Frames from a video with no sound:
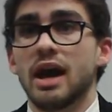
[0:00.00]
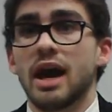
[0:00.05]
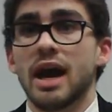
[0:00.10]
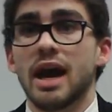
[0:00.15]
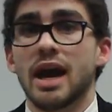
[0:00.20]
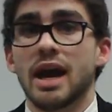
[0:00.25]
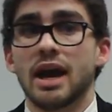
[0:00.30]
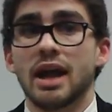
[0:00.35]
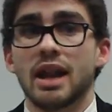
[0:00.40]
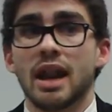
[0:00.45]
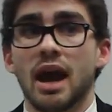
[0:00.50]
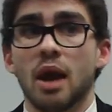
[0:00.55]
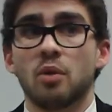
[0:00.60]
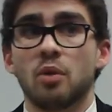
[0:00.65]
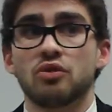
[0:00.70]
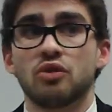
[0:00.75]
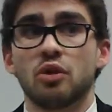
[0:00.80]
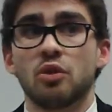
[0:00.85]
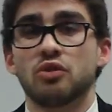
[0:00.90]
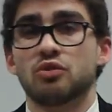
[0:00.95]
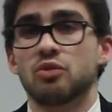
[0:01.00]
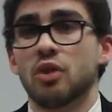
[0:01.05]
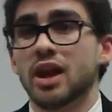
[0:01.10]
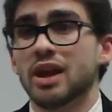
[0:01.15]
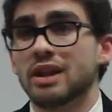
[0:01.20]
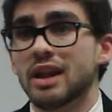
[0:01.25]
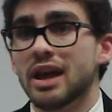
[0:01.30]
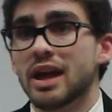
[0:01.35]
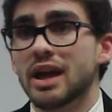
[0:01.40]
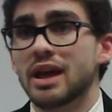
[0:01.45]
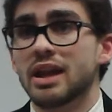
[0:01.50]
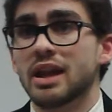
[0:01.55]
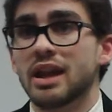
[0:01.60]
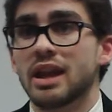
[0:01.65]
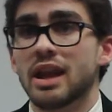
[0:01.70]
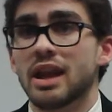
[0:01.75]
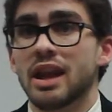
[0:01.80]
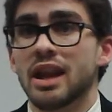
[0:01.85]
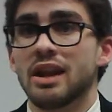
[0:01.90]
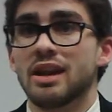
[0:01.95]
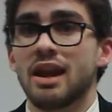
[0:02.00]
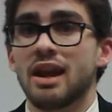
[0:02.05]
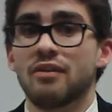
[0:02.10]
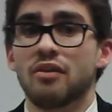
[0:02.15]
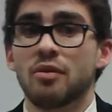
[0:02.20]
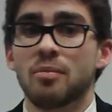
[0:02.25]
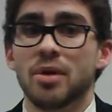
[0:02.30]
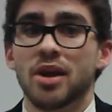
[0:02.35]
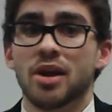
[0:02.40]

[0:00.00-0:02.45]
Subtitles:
and I was always running late, and it had never